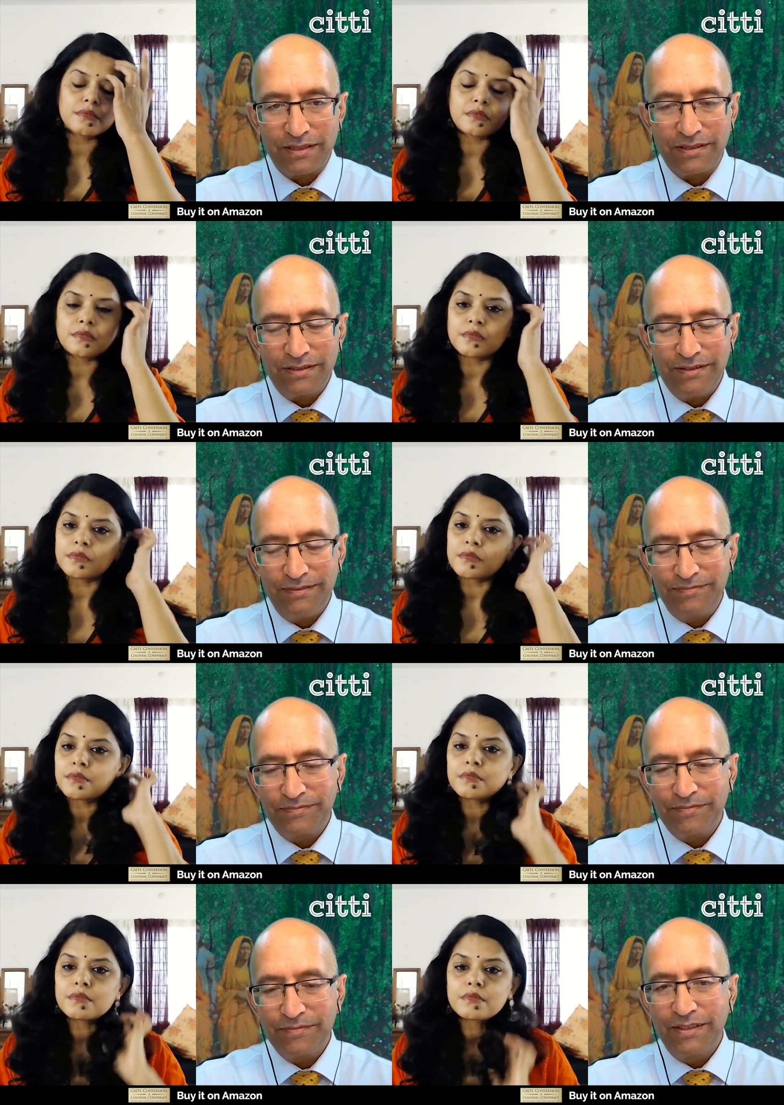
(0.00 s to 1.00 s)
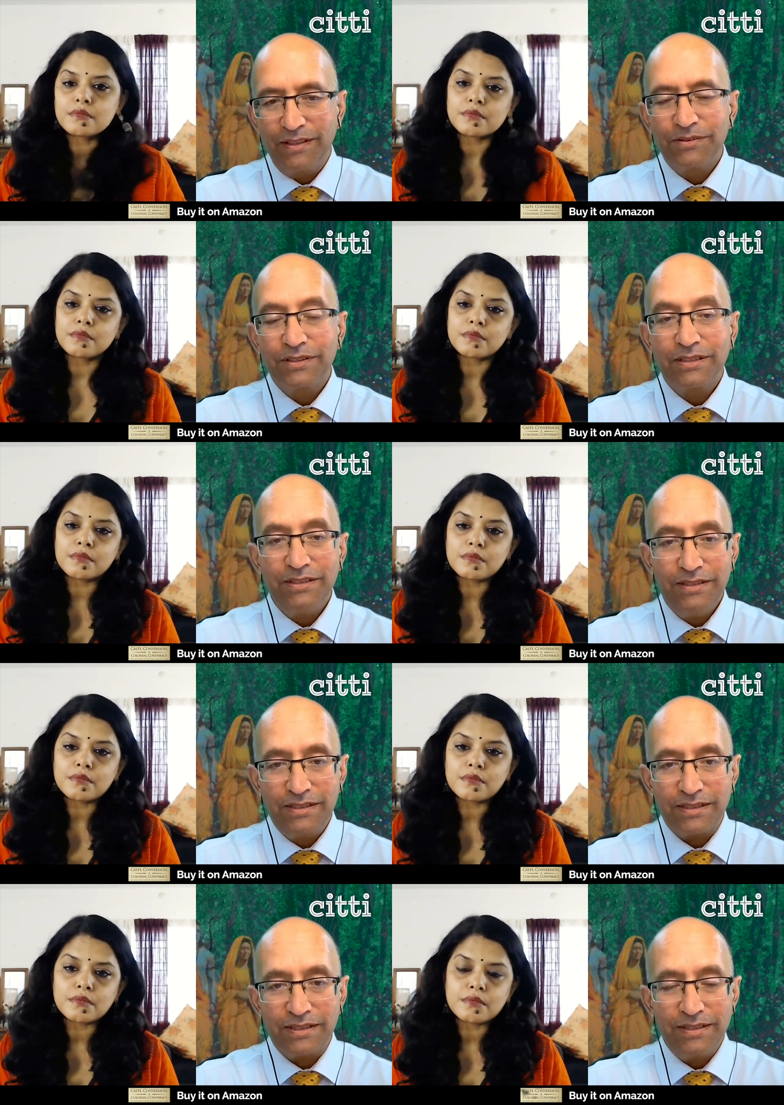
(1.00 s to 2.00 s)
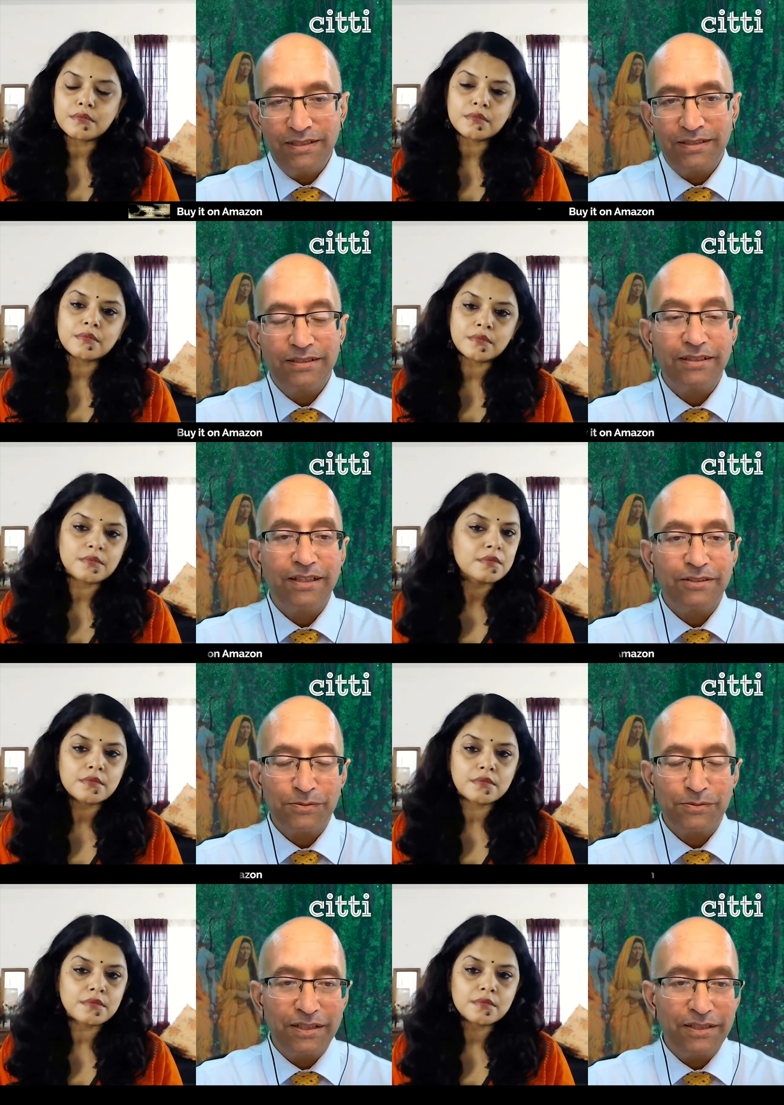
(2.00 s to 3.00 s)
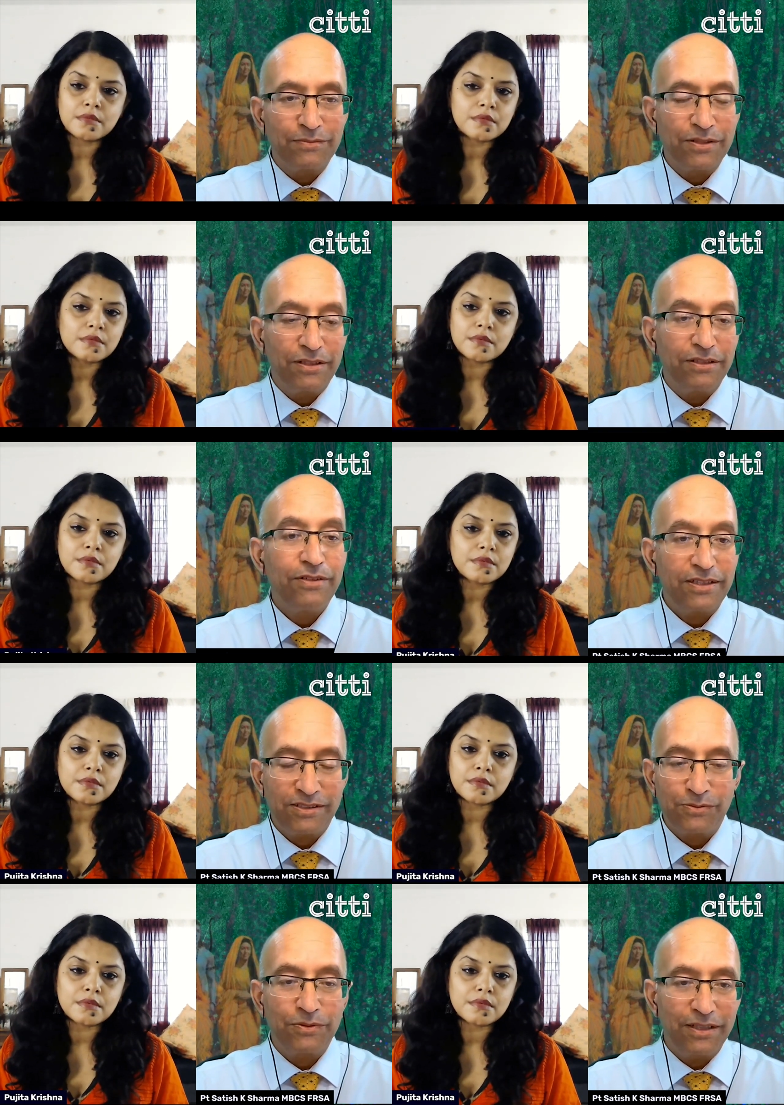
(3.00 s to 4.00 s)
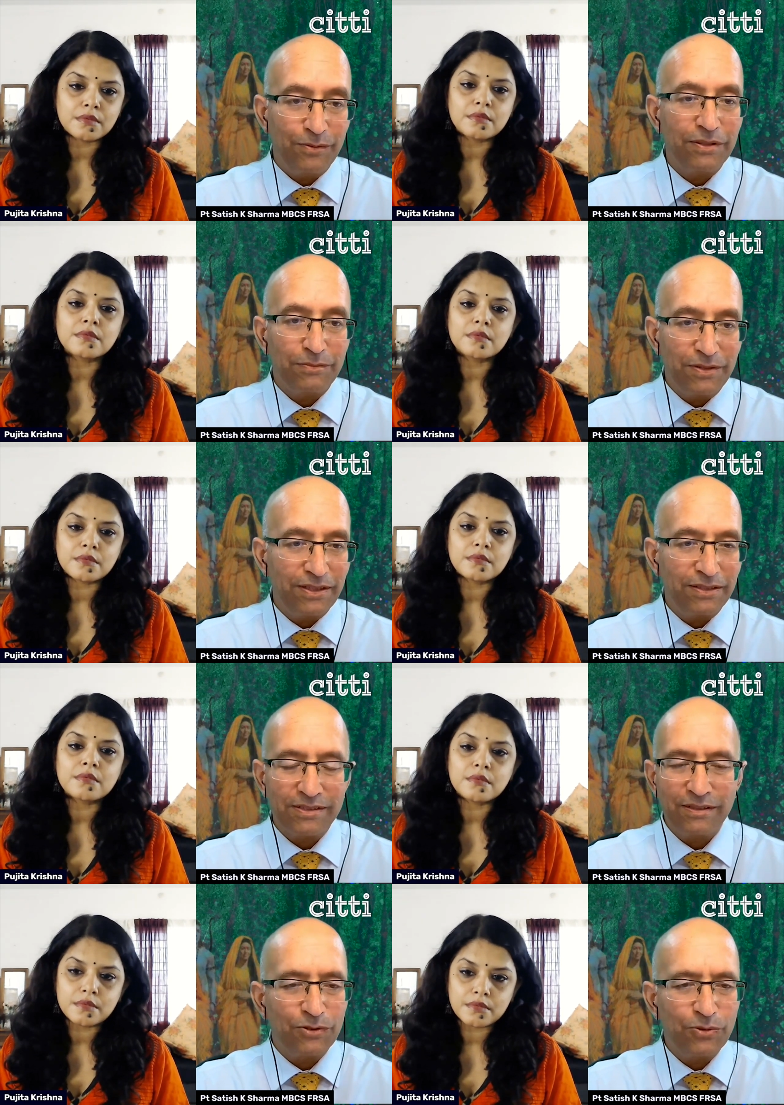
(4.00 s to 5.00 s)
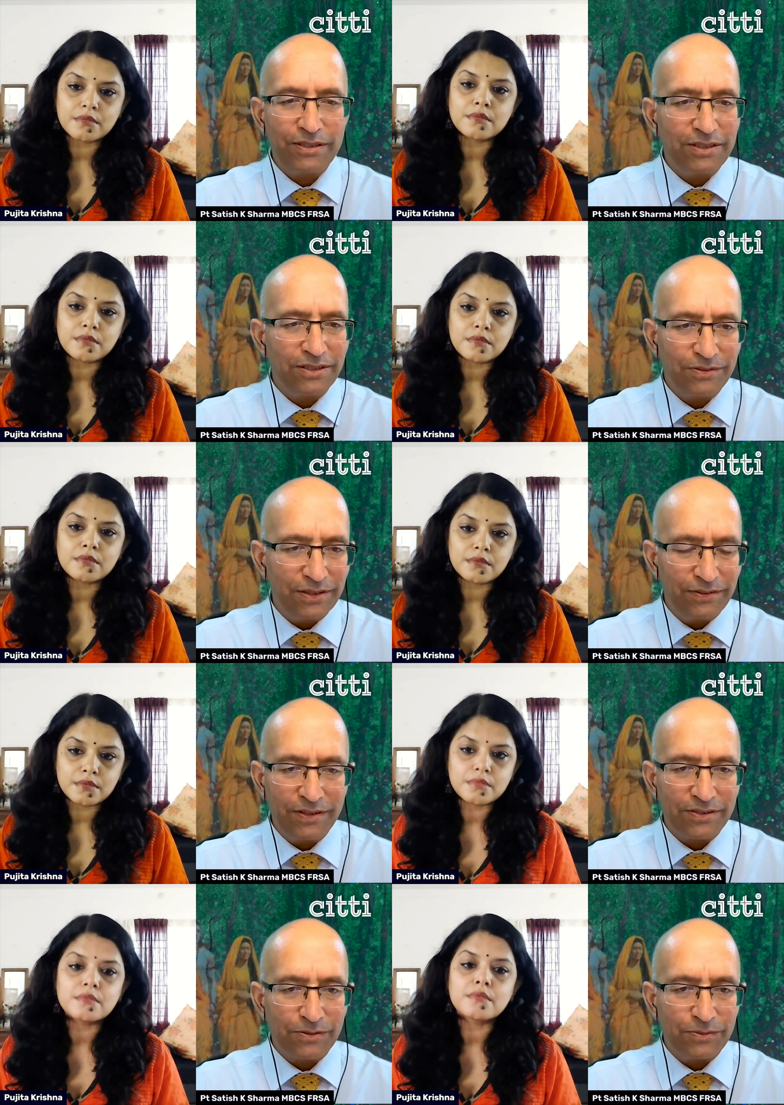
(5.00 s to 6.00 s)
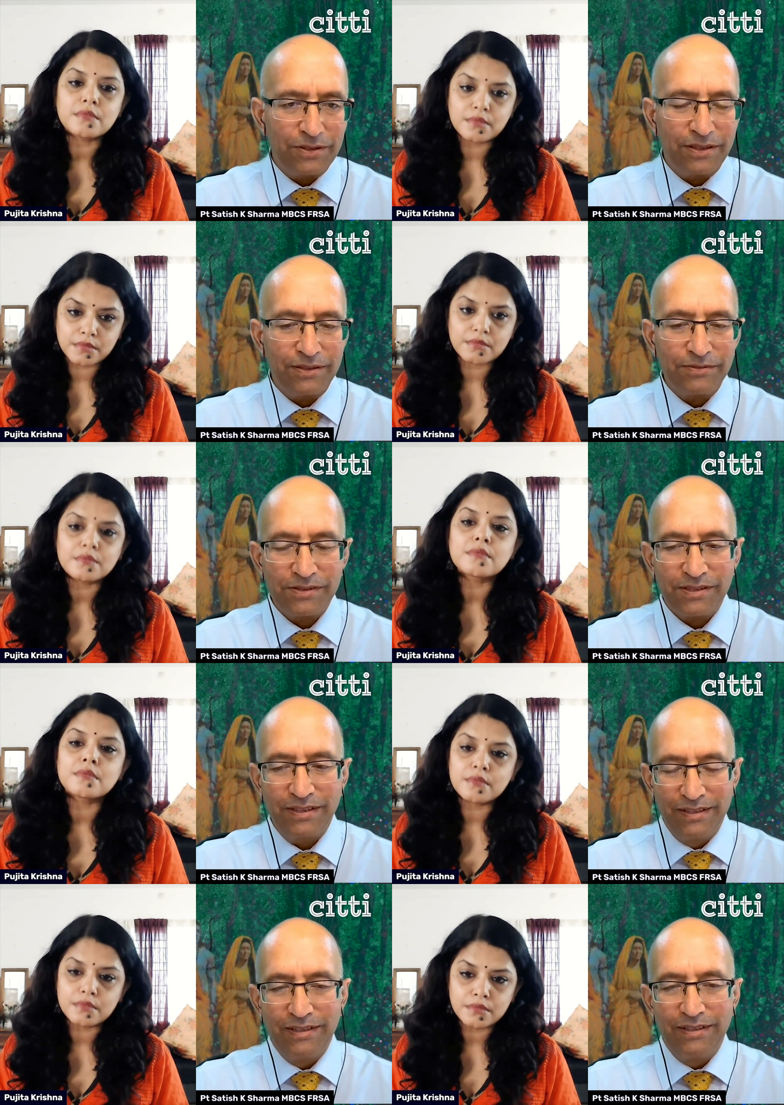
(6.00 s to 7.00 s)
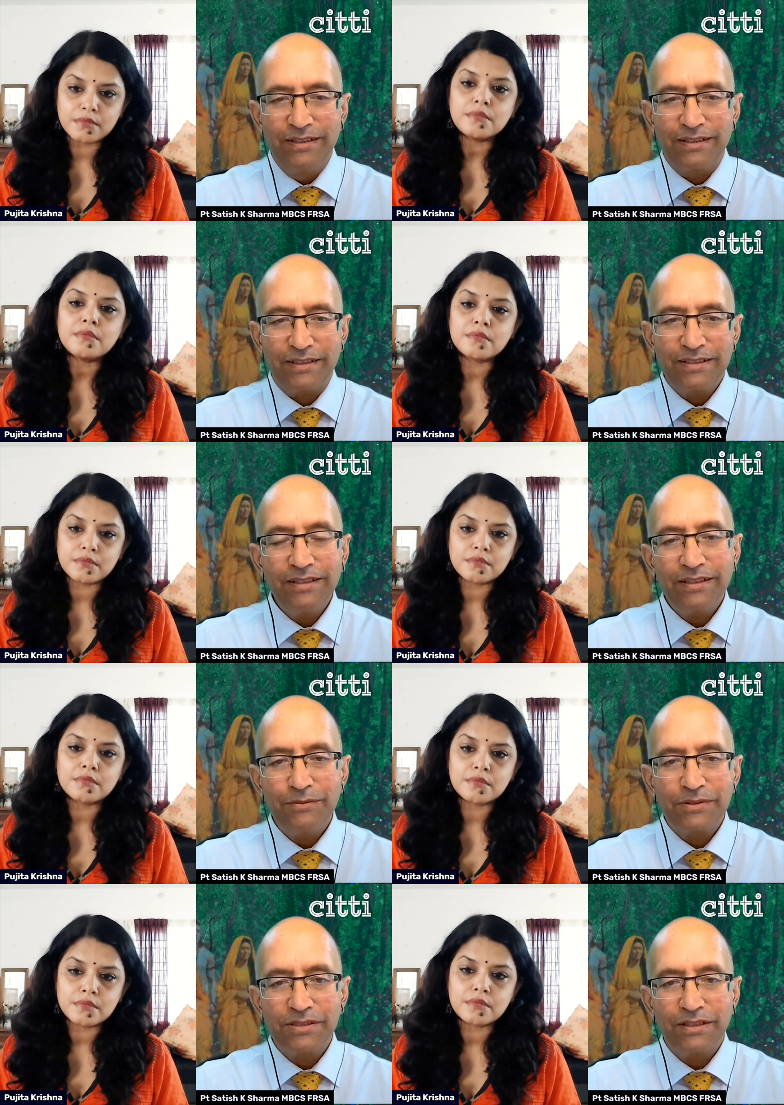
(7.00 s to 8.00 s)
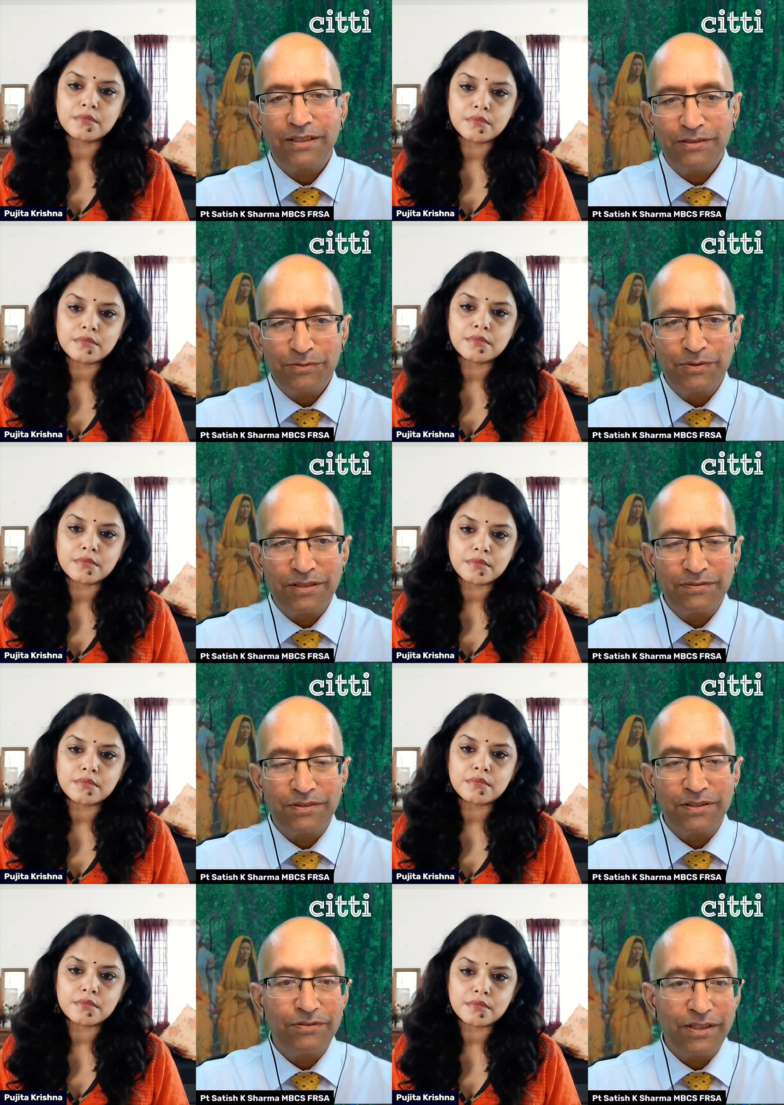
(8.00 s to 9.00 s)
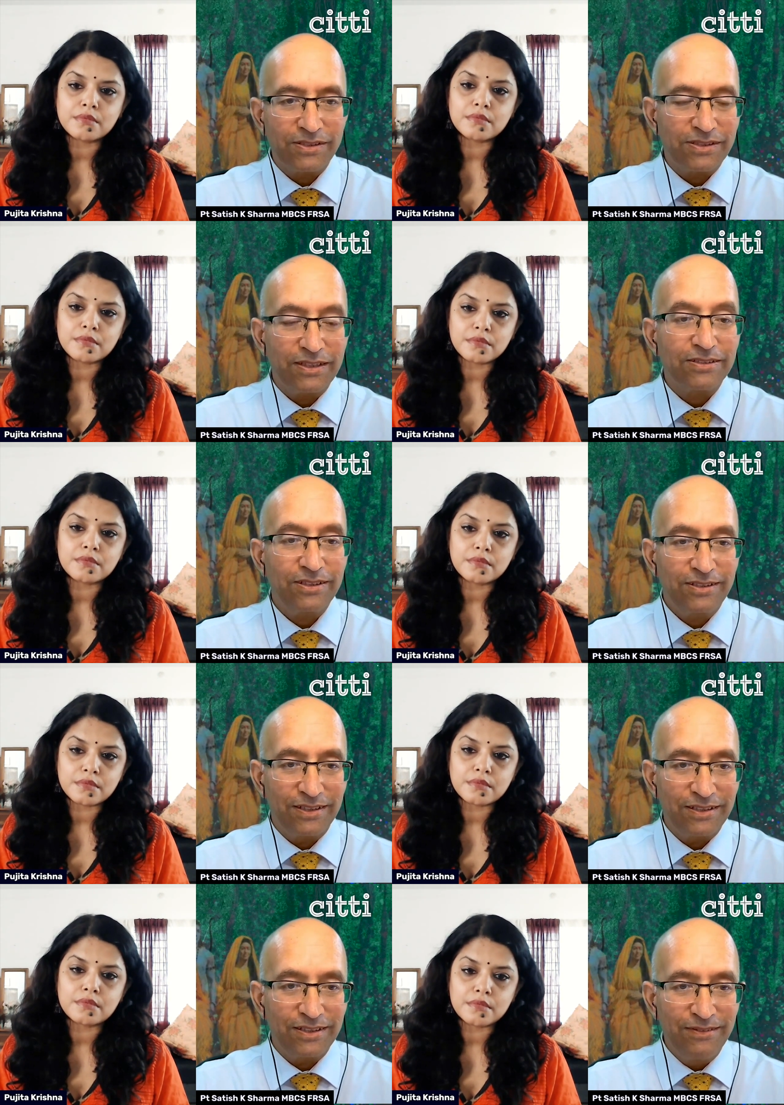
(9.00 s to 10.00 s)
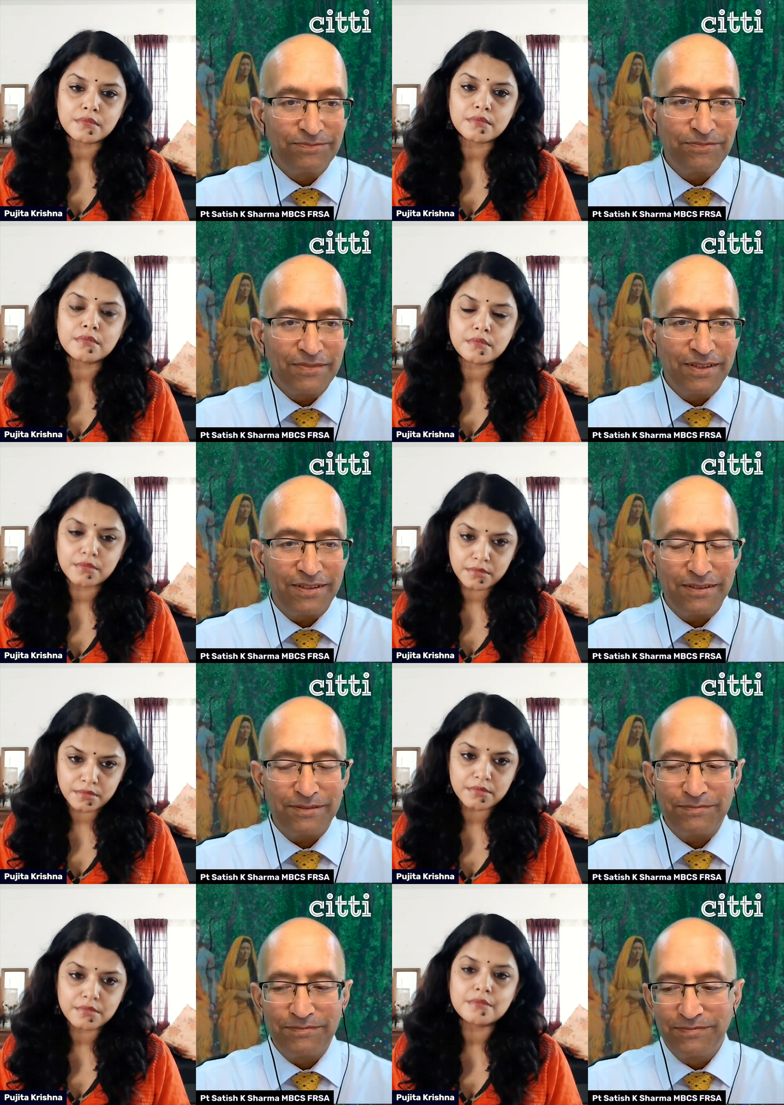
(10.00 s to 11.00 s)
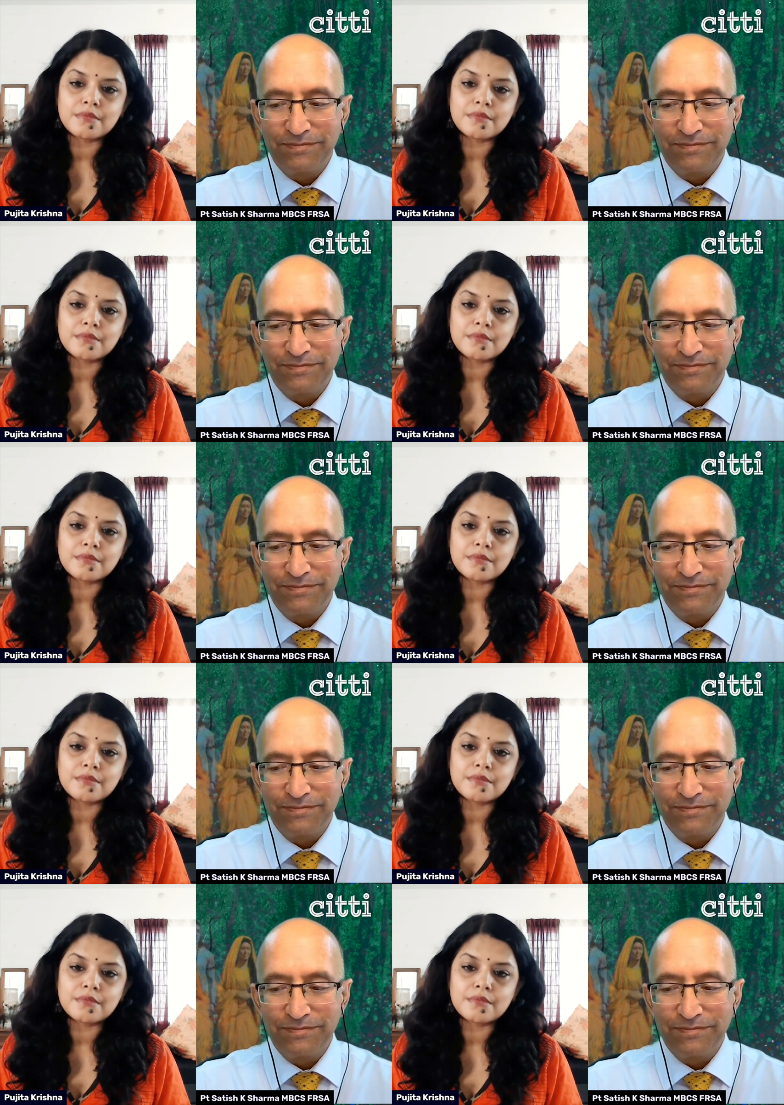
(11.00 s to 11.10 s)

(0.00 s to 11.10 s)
Speaker 1: taken. On the third day, the announcement came that arrests were now being made, and some 23 arrests were announced. Mm -hmm. And I mm-hmm. think it was the announcement of the arrest that suddenly um,